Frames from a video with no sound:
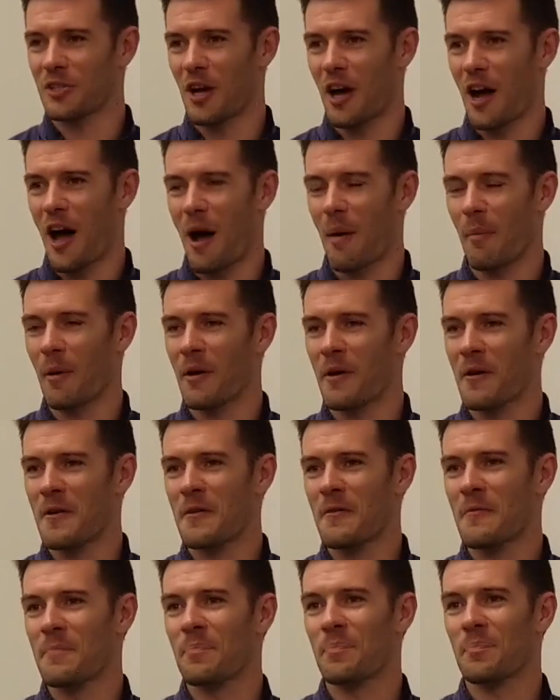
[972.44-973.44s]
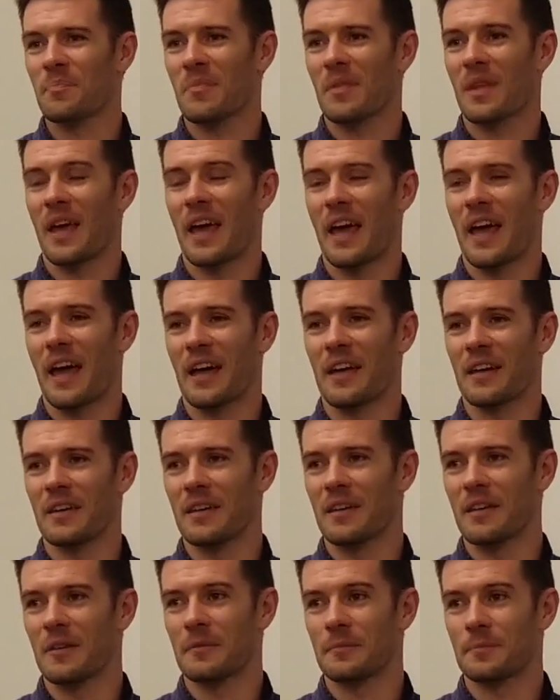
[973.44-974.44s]
it's incredible when you get the mats
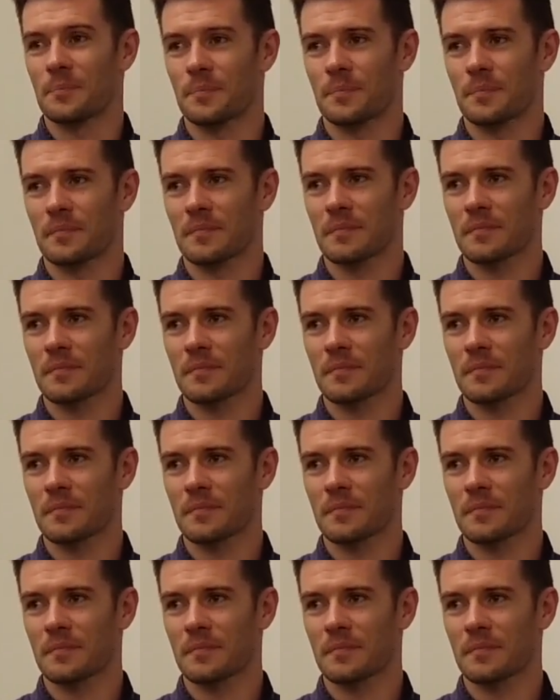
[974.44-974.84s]
outside.